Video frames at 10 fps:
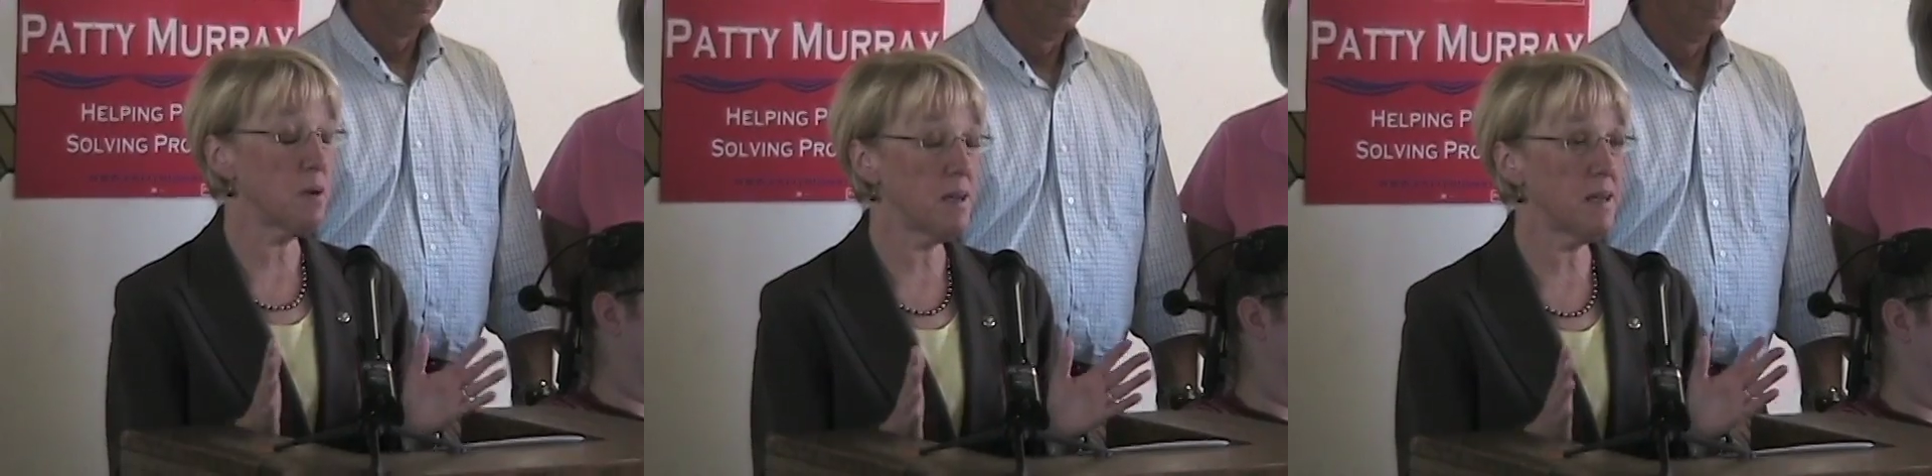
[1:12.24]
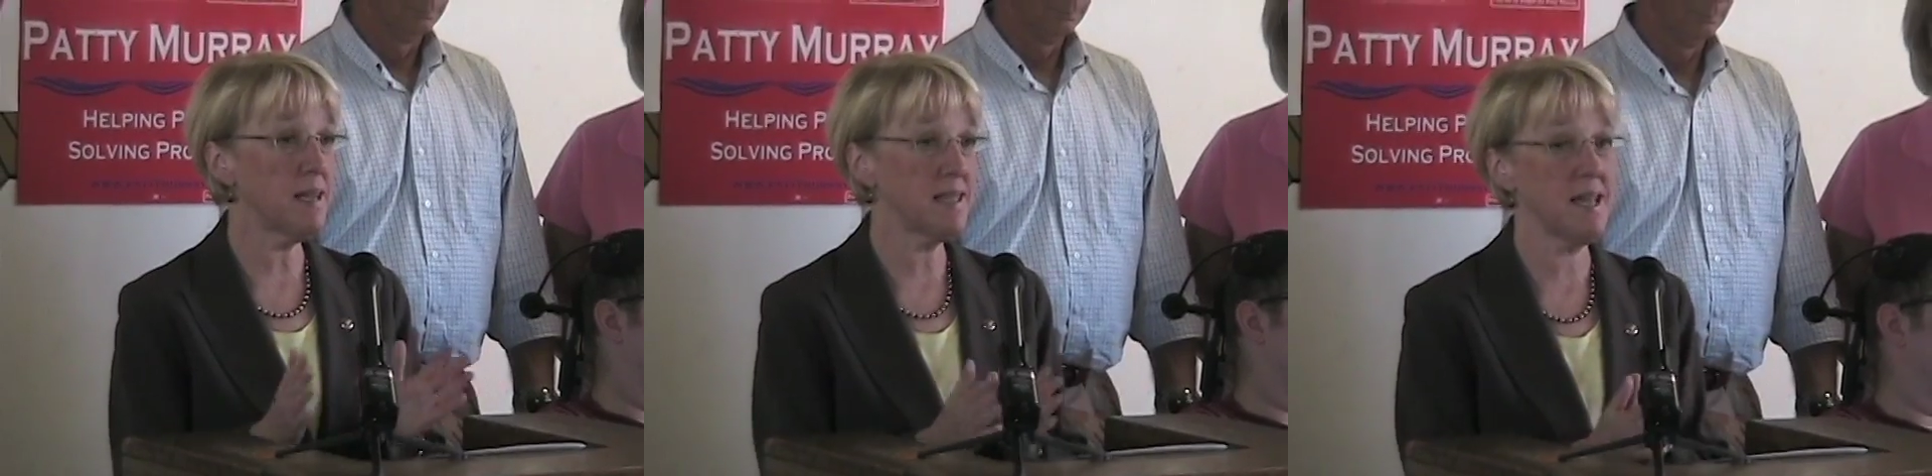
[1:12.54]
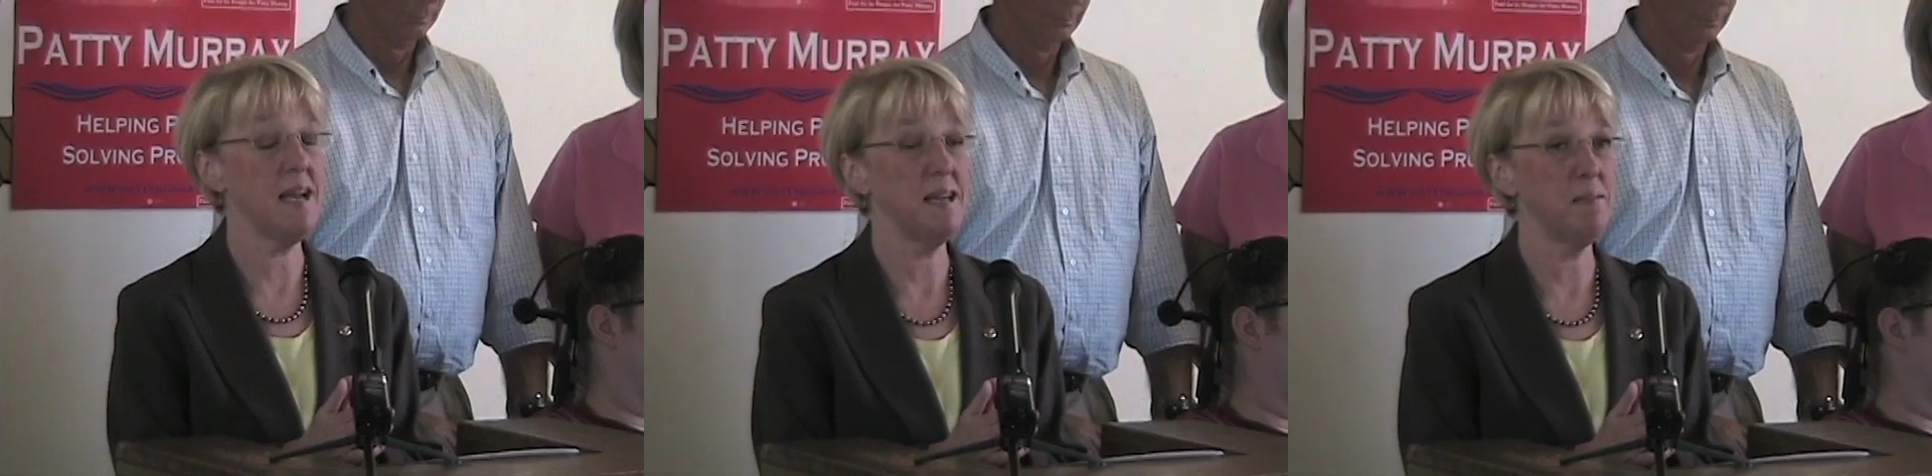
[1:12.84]
Employment
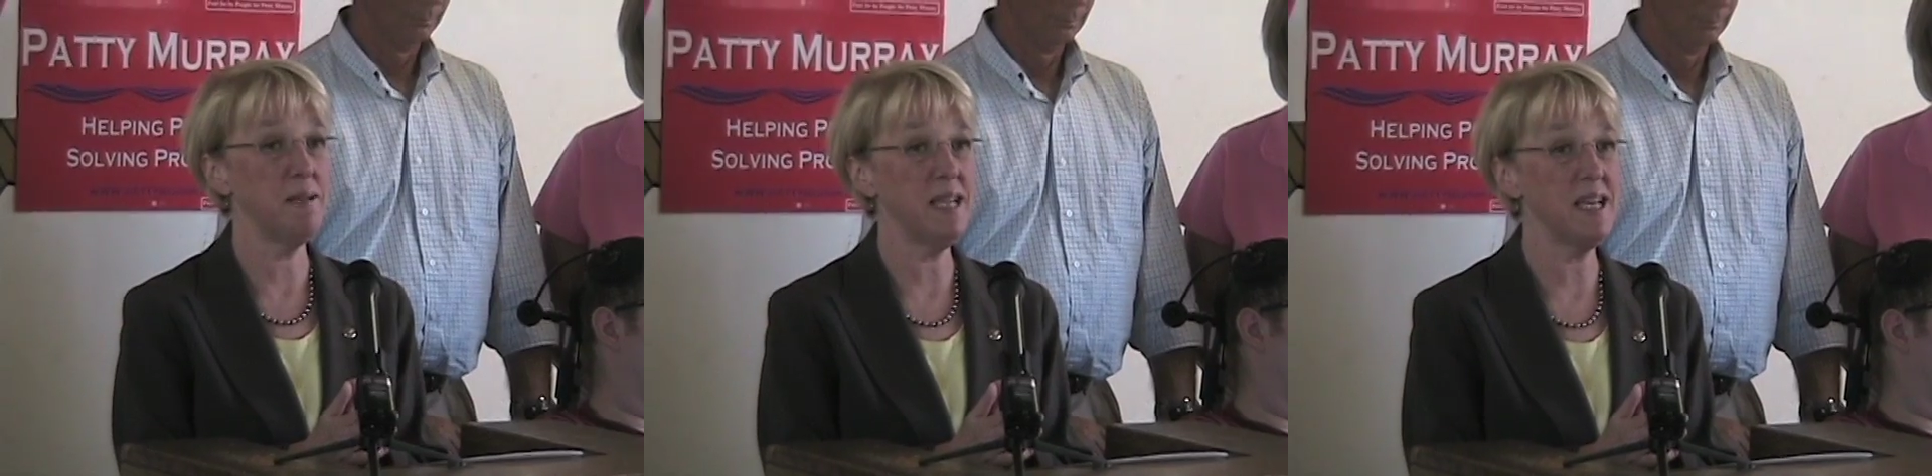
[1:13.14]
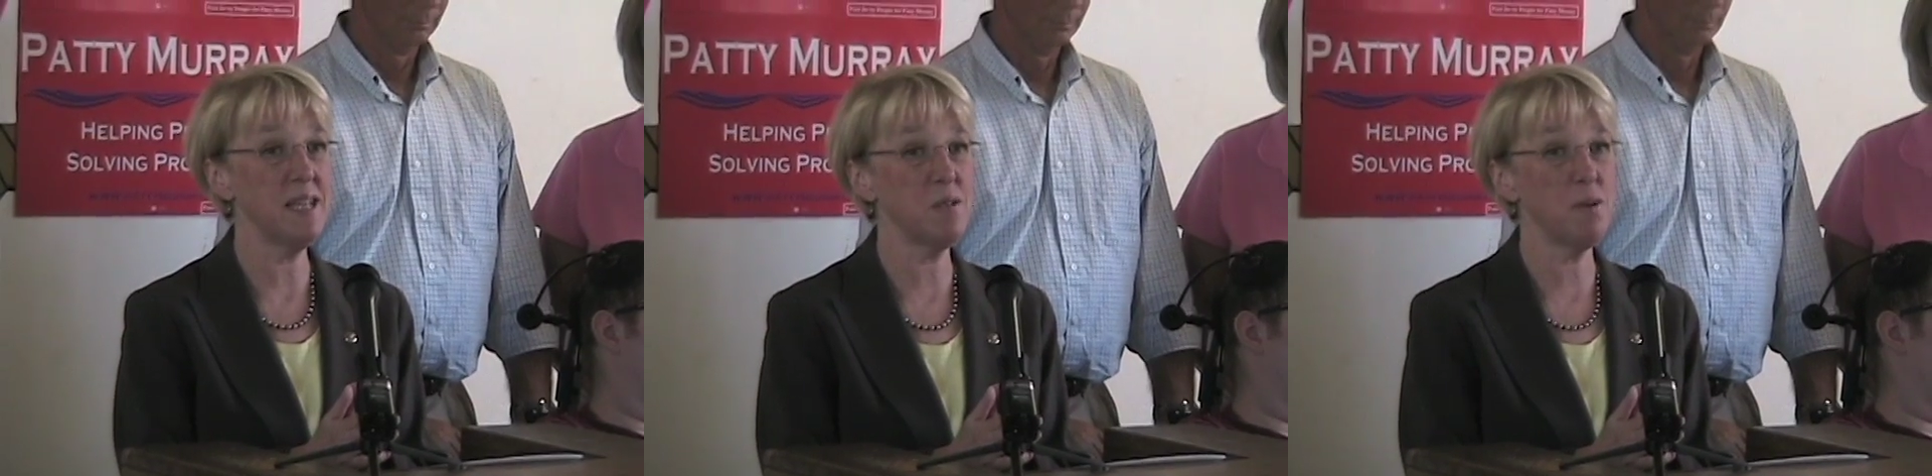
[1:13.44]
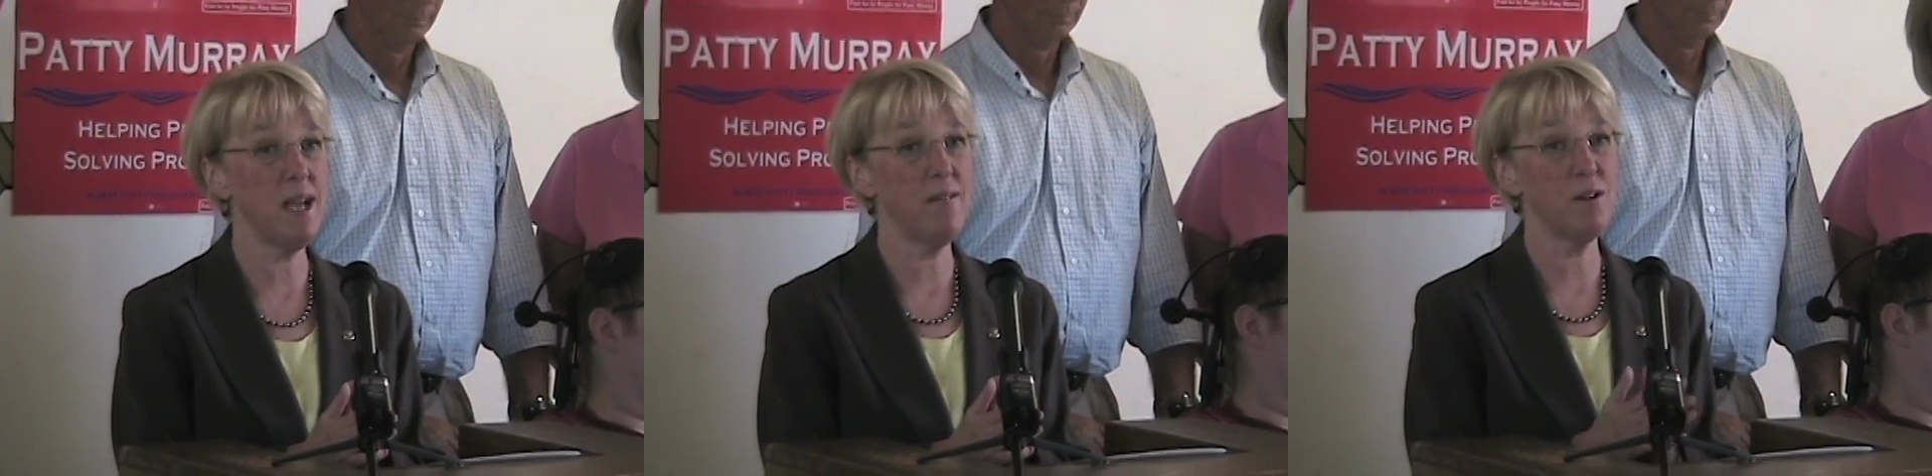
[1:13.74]
Act.
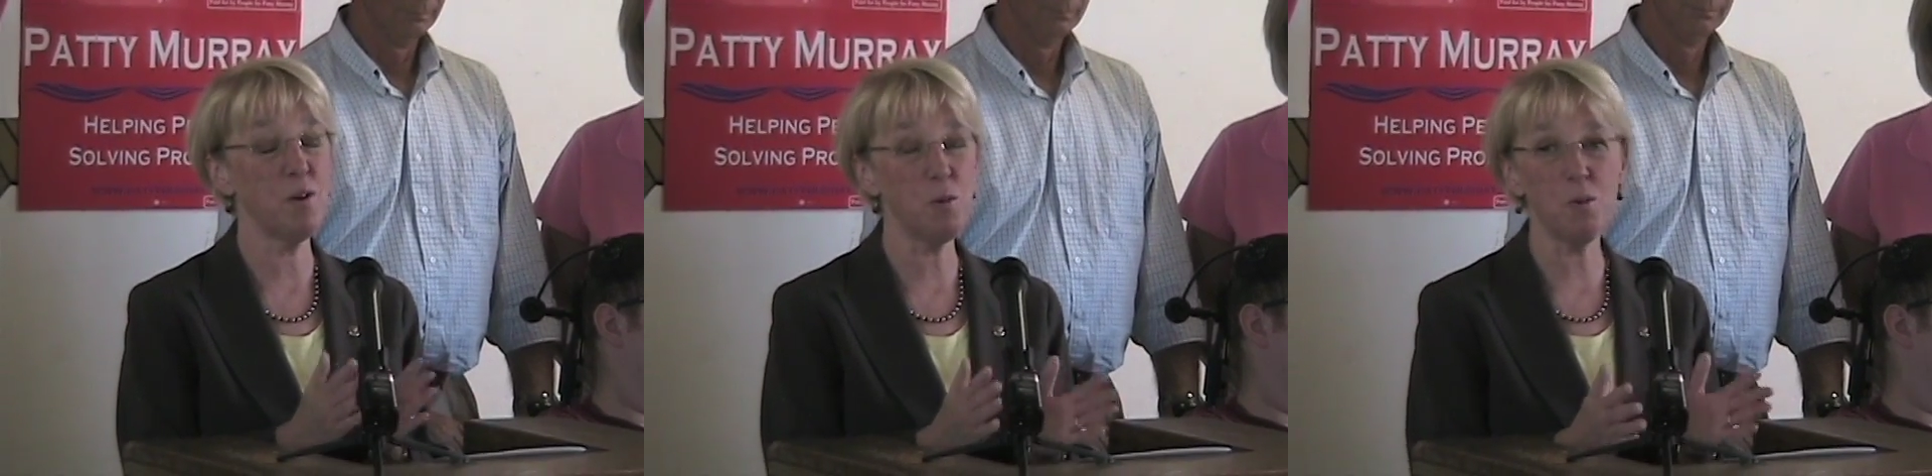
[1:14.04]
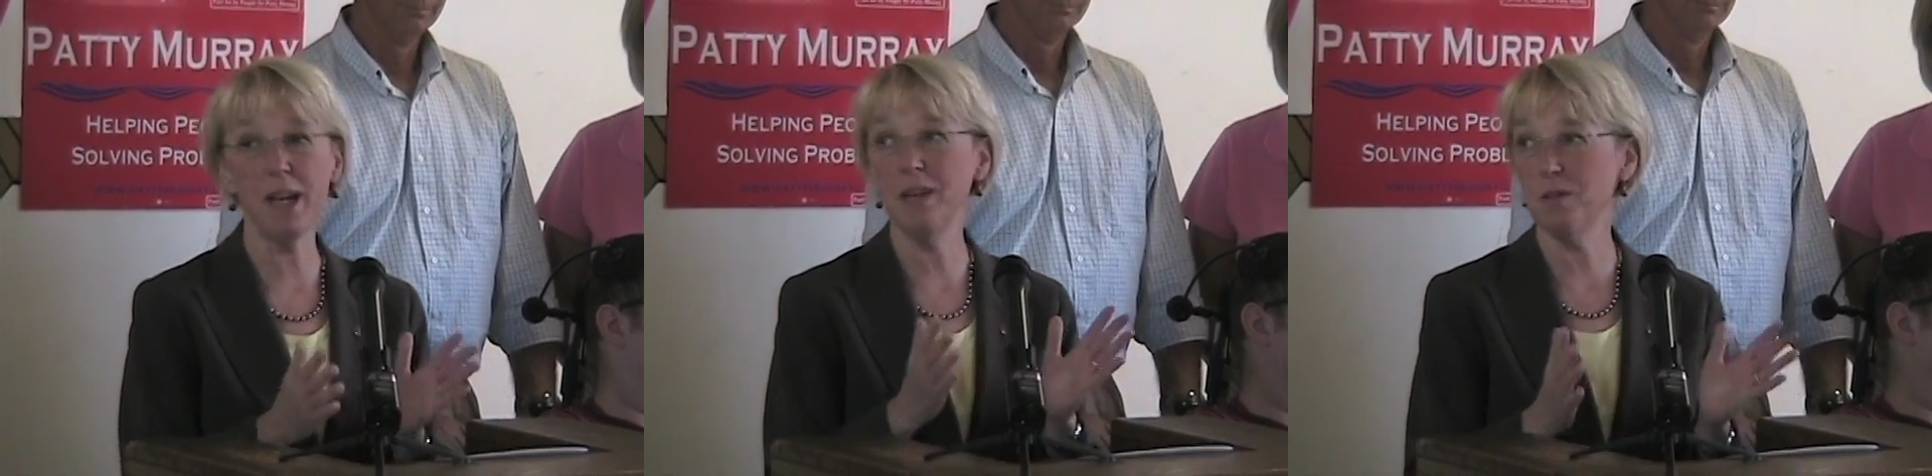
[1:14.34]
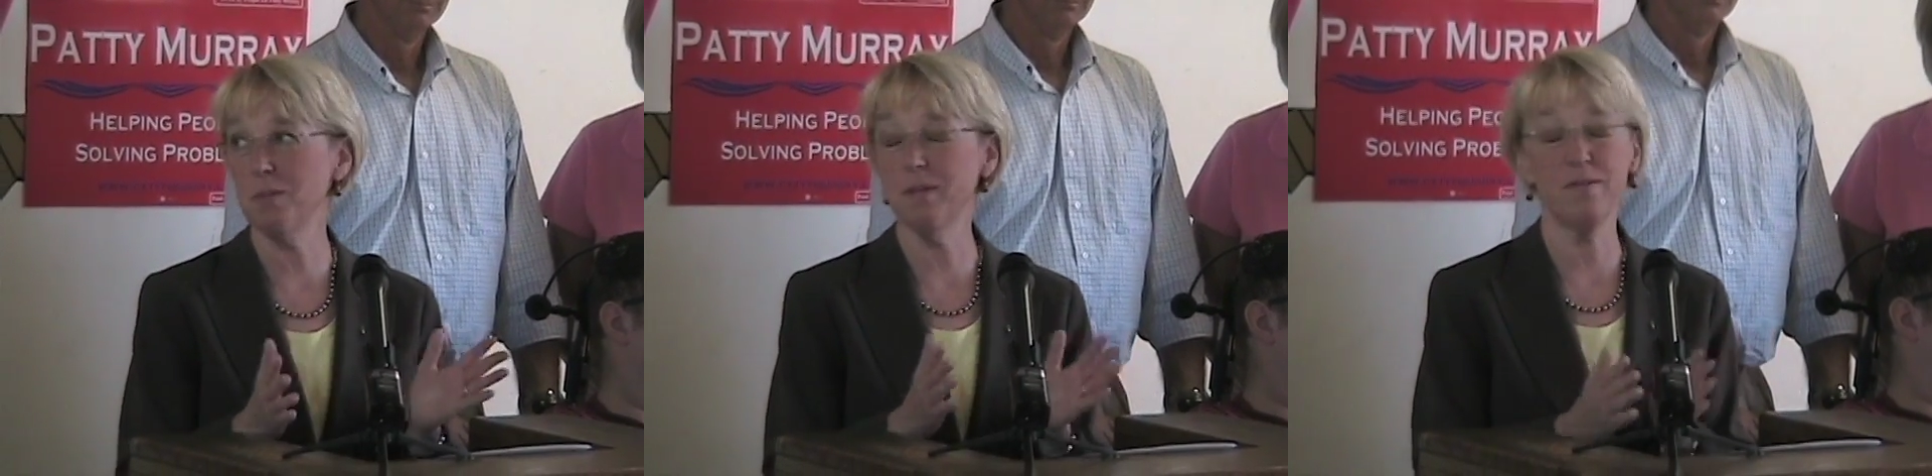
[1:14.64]
So I
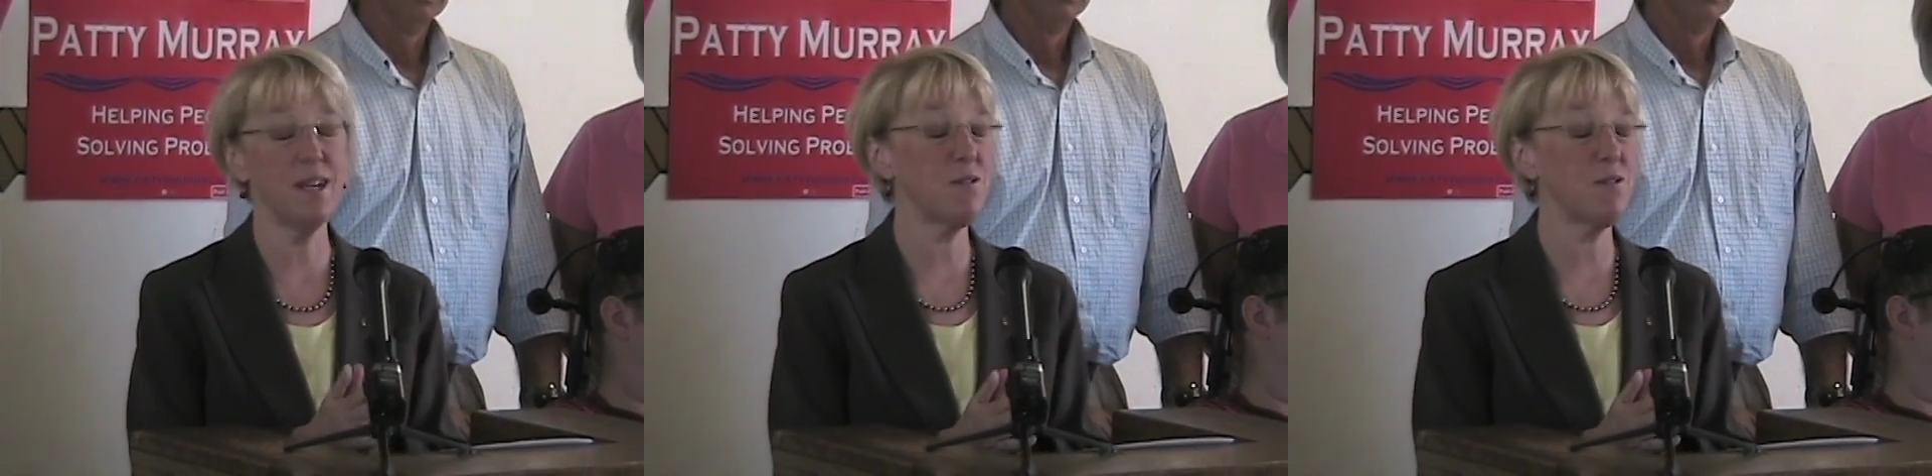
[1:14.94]
showed up